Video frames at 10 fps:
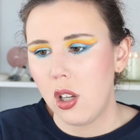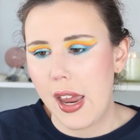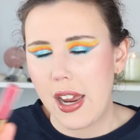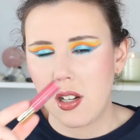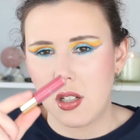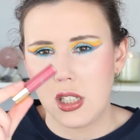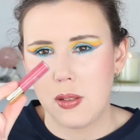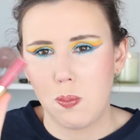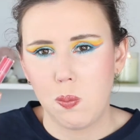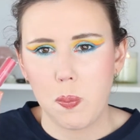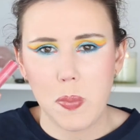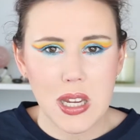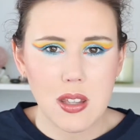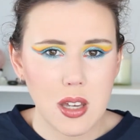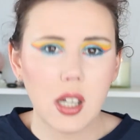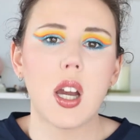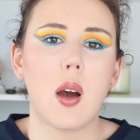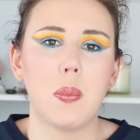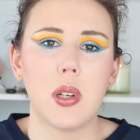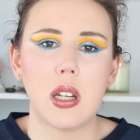and be the
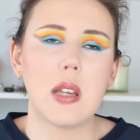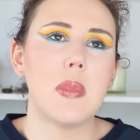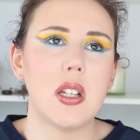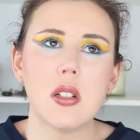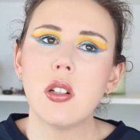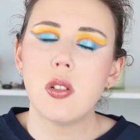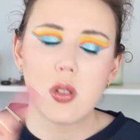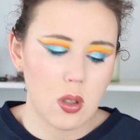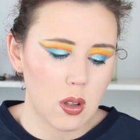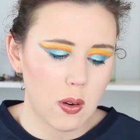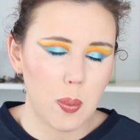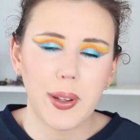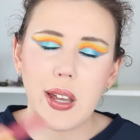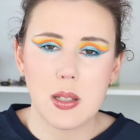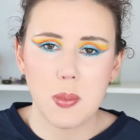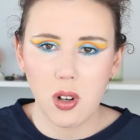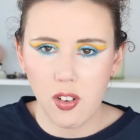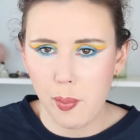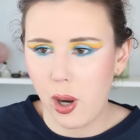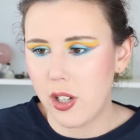accompaniment to the replacement
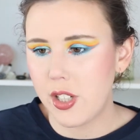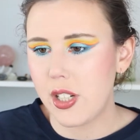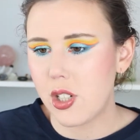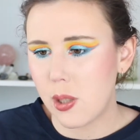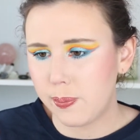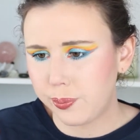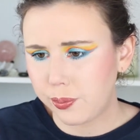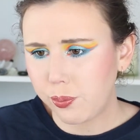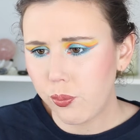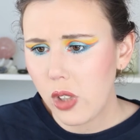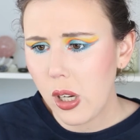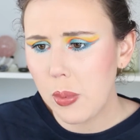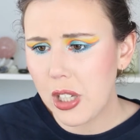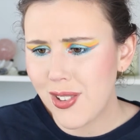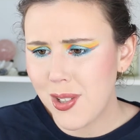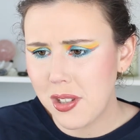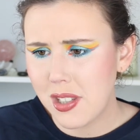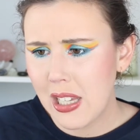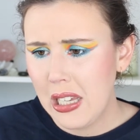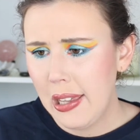of Meritage,
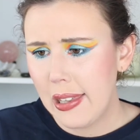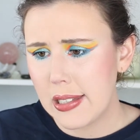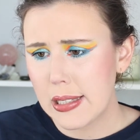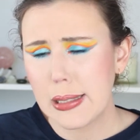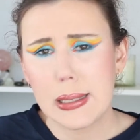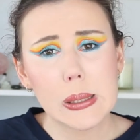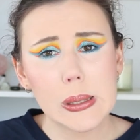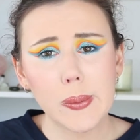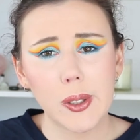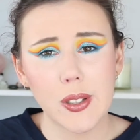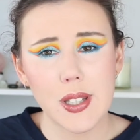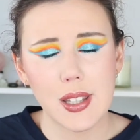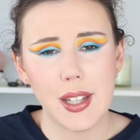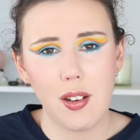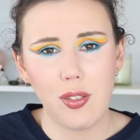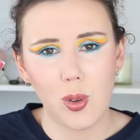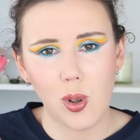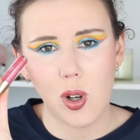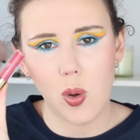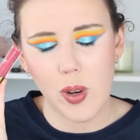because there's a lot of lip gloss in there
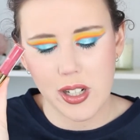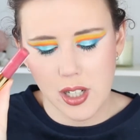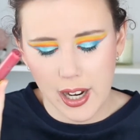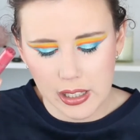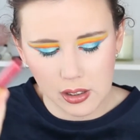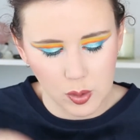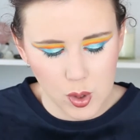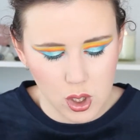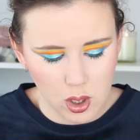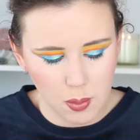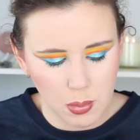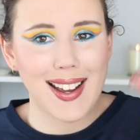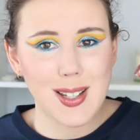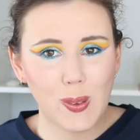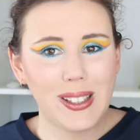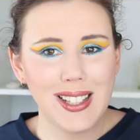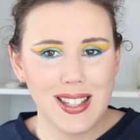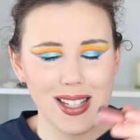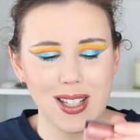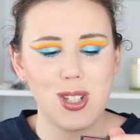for one tiny little tube. As well
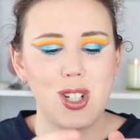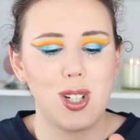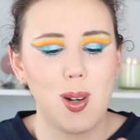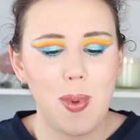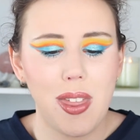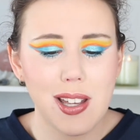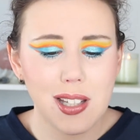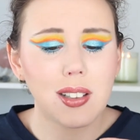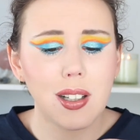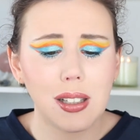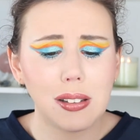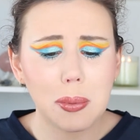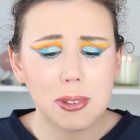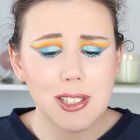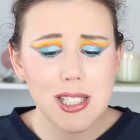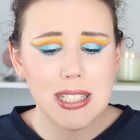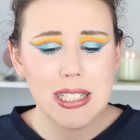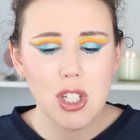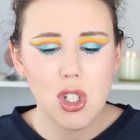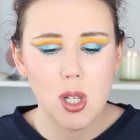as this tube, there's a lot of lip gloss in
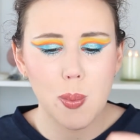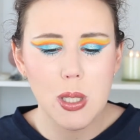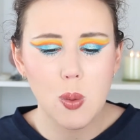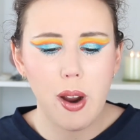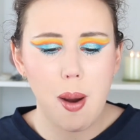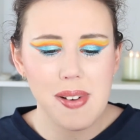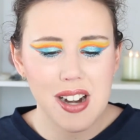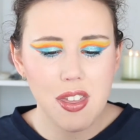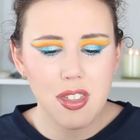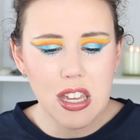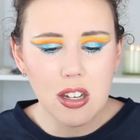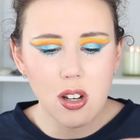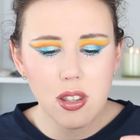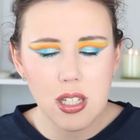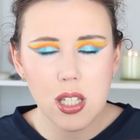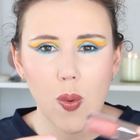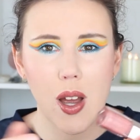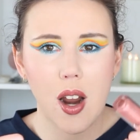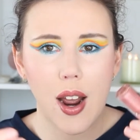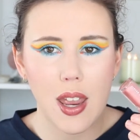this tube as well, but I think on this
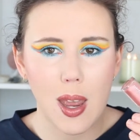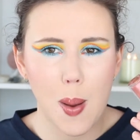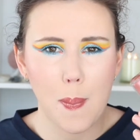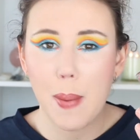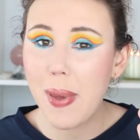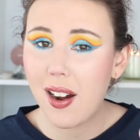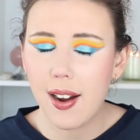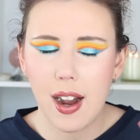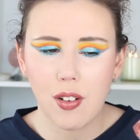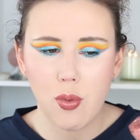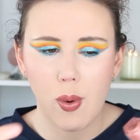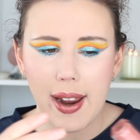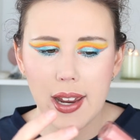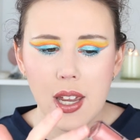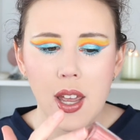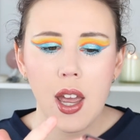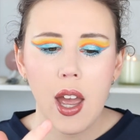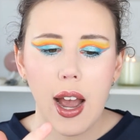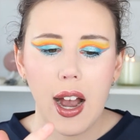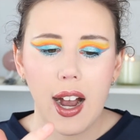one I am about halfway.
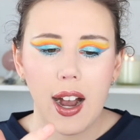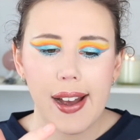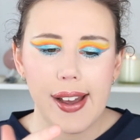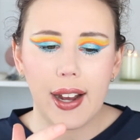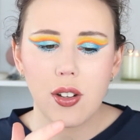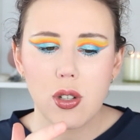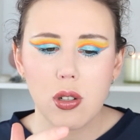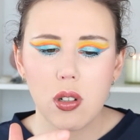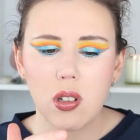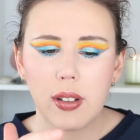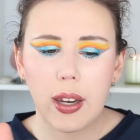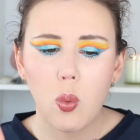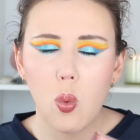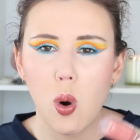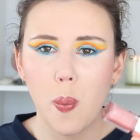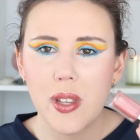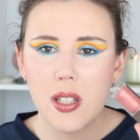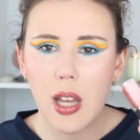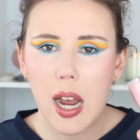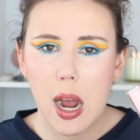I had to like warm
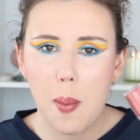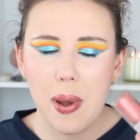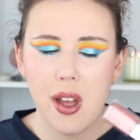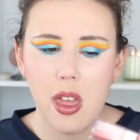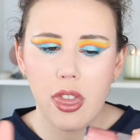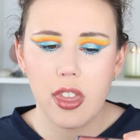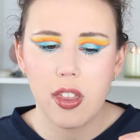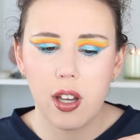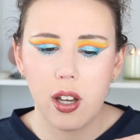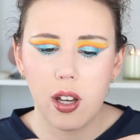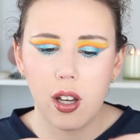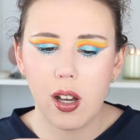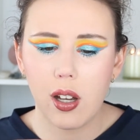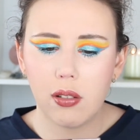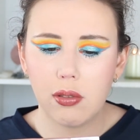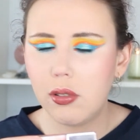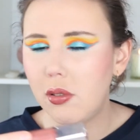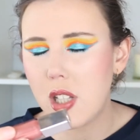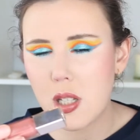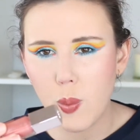this up
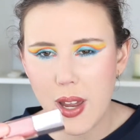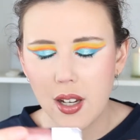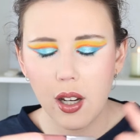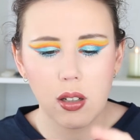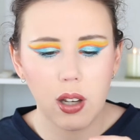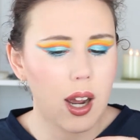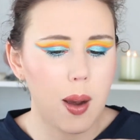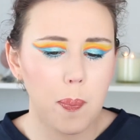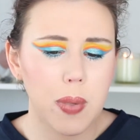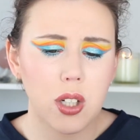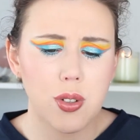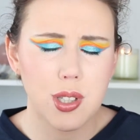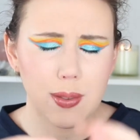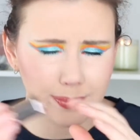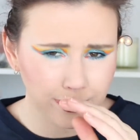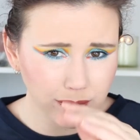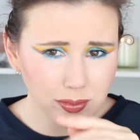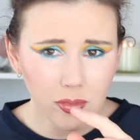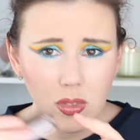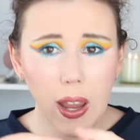this week because
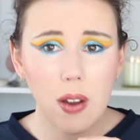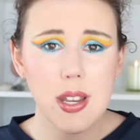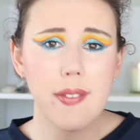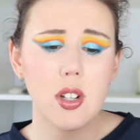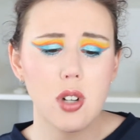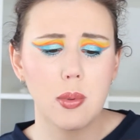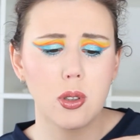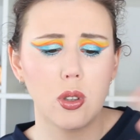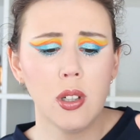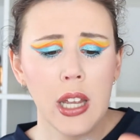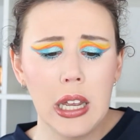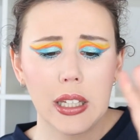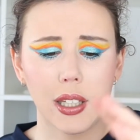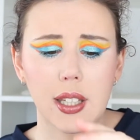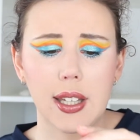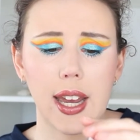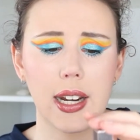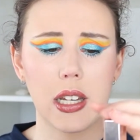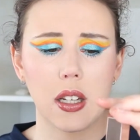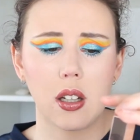I was having trouble
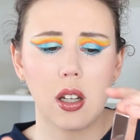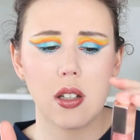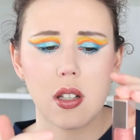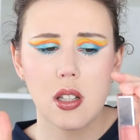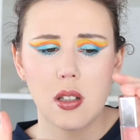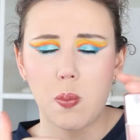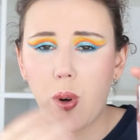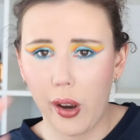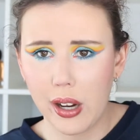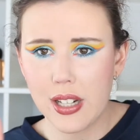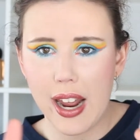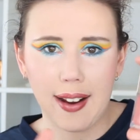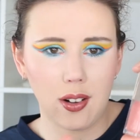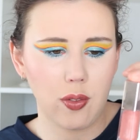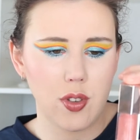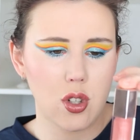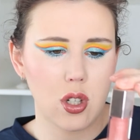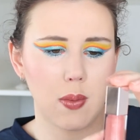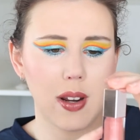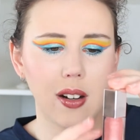getting product out of the
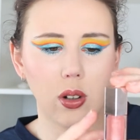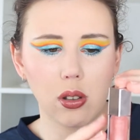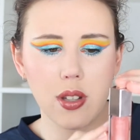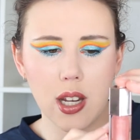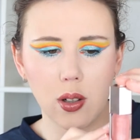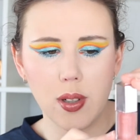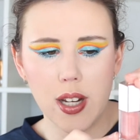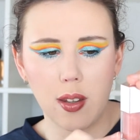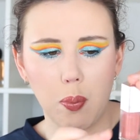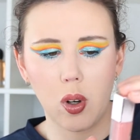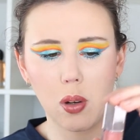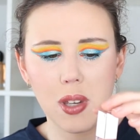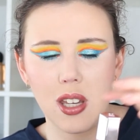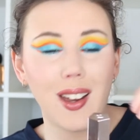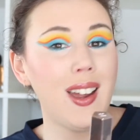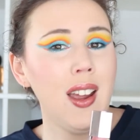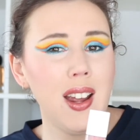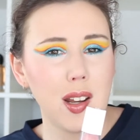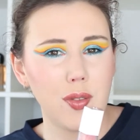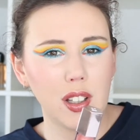tube. It all settled down the bottom here.
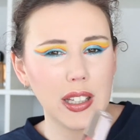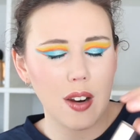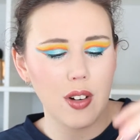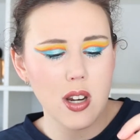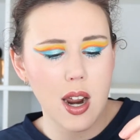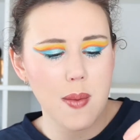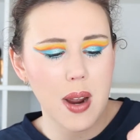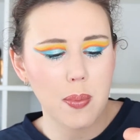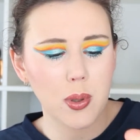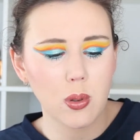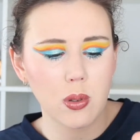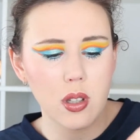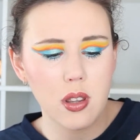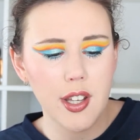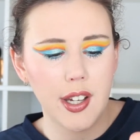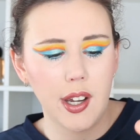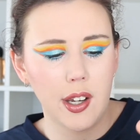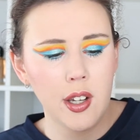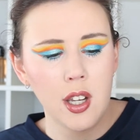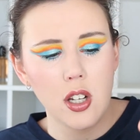It felt like every time I pulled
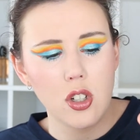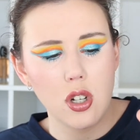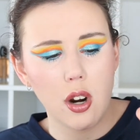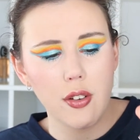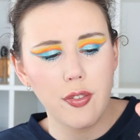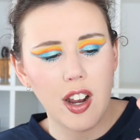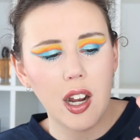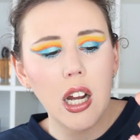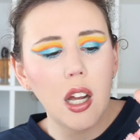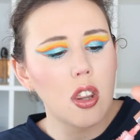the Doe foot